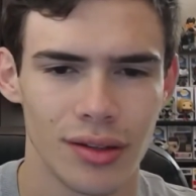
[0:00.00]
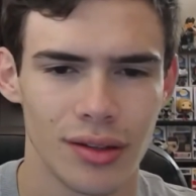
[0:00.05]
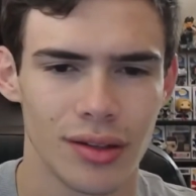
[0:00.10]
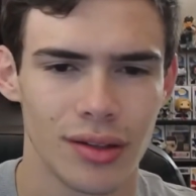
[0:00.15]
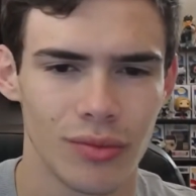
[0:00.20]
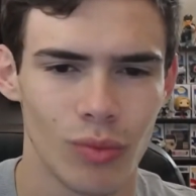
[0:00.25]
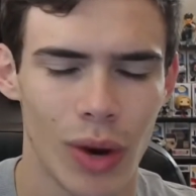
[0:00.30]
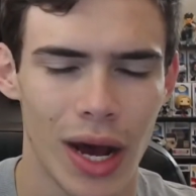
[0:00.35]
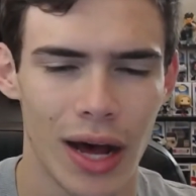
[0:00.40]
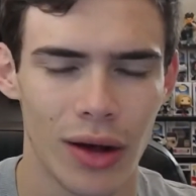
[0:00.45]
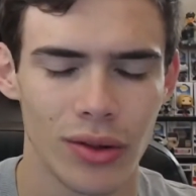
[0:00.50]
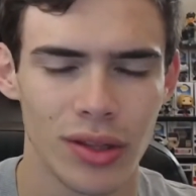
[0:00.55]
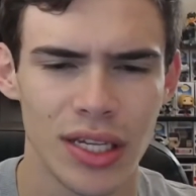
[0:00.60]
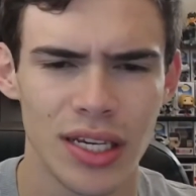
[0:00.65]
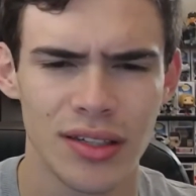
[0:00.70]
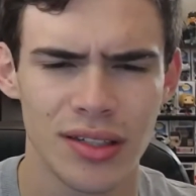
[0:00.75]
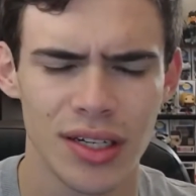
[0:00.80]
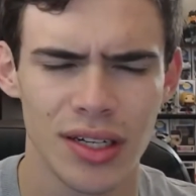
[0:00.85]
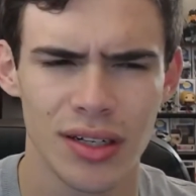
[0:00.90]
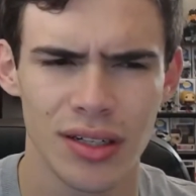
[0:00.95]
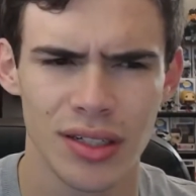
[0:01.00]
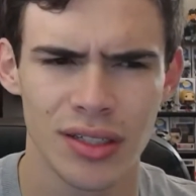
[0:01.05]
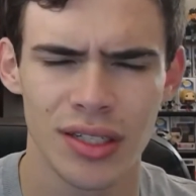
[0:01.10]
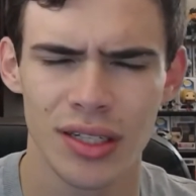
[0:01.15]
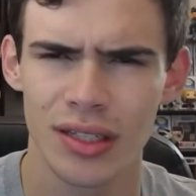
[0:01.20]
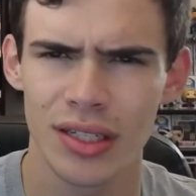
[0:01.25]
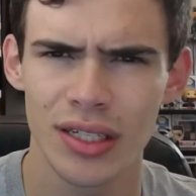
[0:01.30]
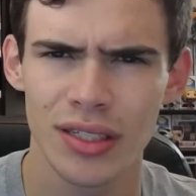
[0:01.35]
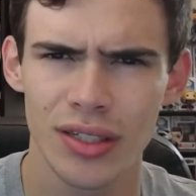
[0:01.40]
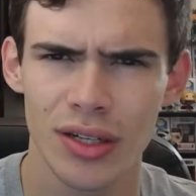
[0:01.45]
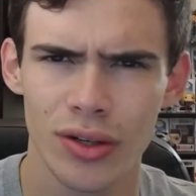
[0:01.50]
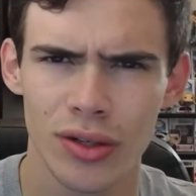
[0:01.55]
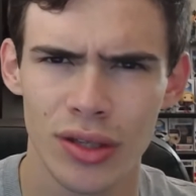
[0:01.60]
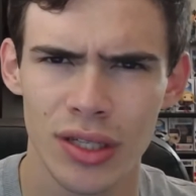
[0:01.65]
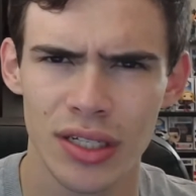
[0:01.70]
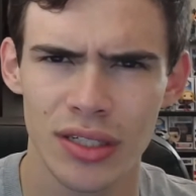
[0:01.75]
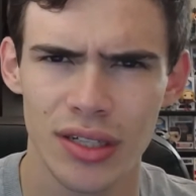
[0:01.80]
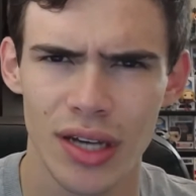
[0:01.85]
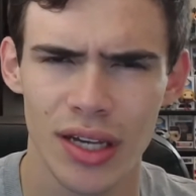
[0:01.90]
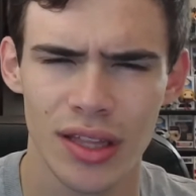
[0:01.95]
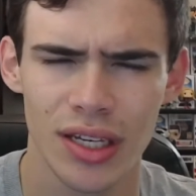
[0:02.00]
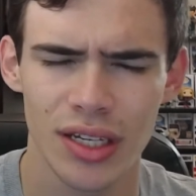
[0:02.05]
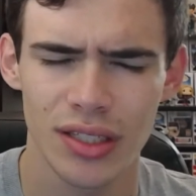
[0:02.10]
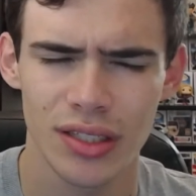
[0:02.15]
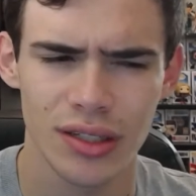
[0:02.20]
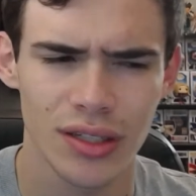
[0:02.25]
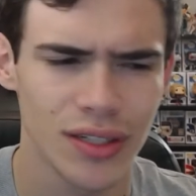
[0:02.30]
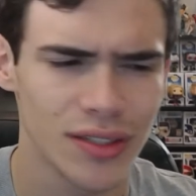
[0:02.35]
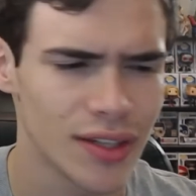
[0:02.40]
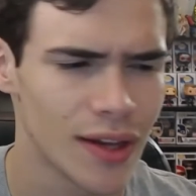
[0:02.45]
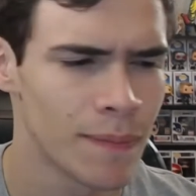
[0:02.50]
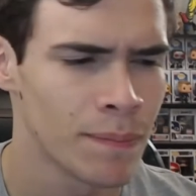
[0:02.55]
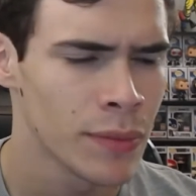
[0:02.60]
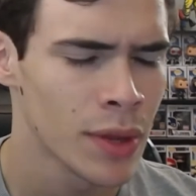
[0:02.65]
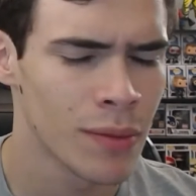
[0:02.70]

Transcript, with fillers: Wow. Lisa. Is it Lisa or Lisa? I think it's Lisa.